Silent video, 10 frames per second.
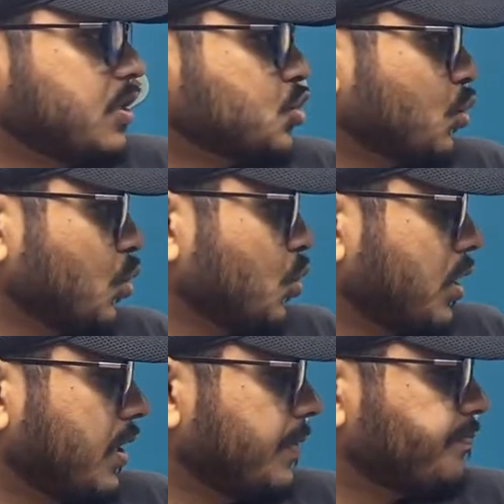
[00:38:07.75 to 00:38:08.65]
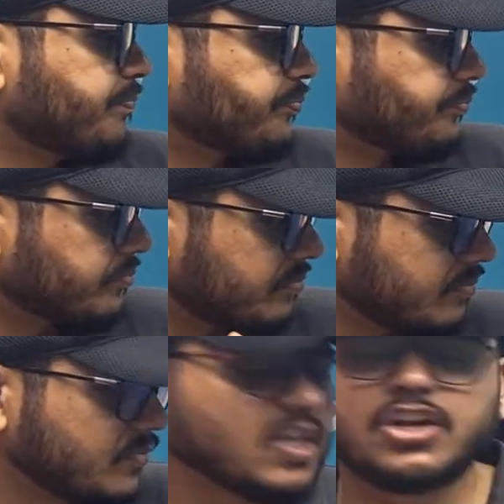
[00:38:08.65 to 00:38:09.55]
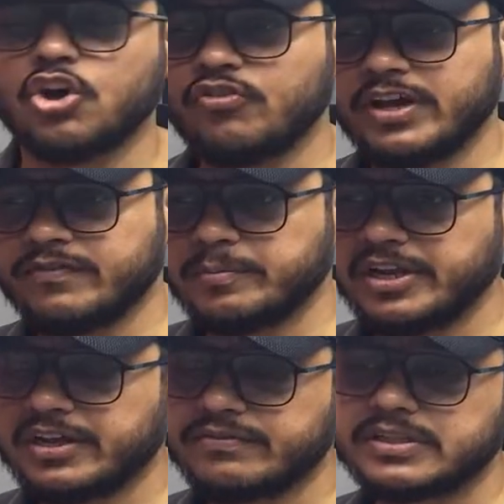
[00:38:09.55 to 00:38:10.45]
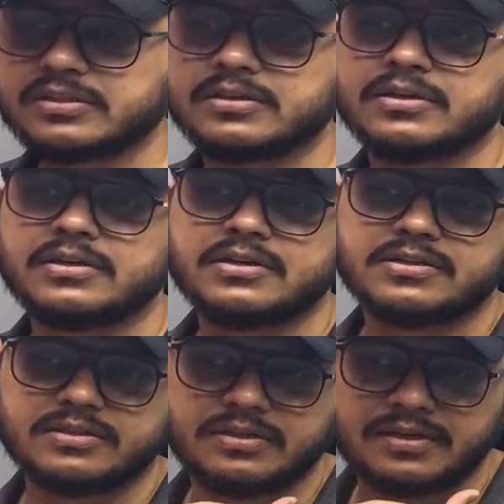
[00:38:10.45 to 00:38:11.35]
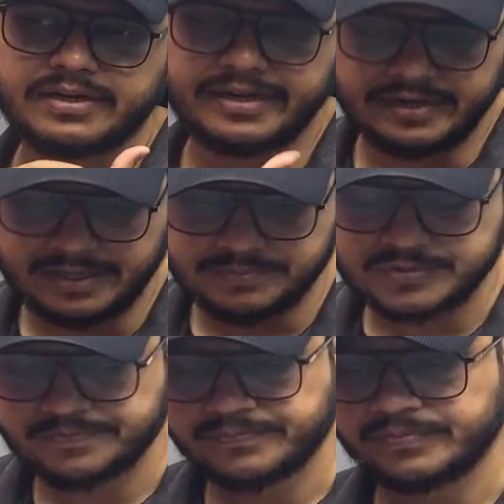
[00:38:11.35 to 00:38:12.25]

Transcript: So now we are familiar with the data types.